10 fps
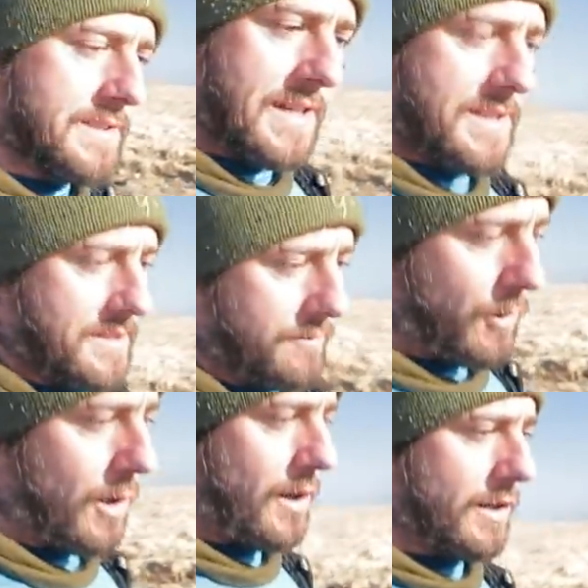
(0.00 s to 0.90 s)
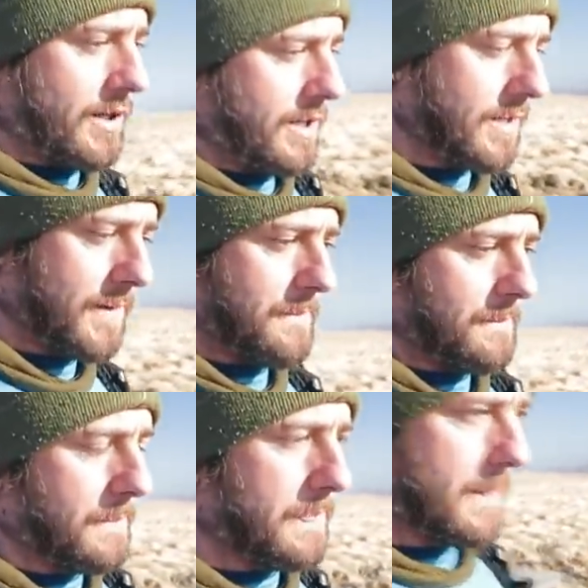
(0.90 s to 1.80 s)
a decent walk,
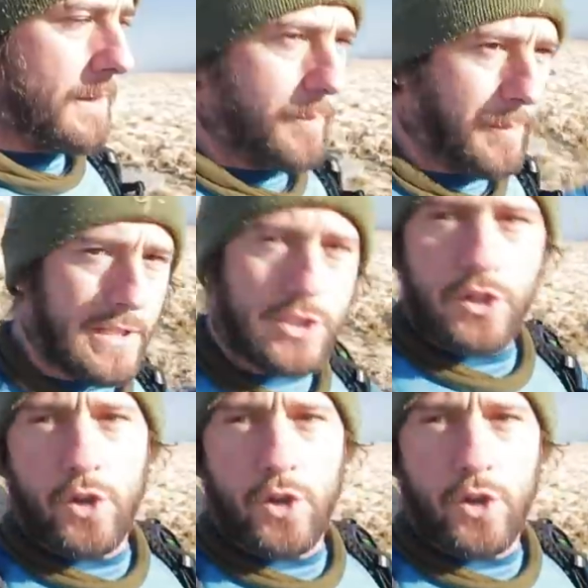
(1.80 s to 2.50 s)
pitching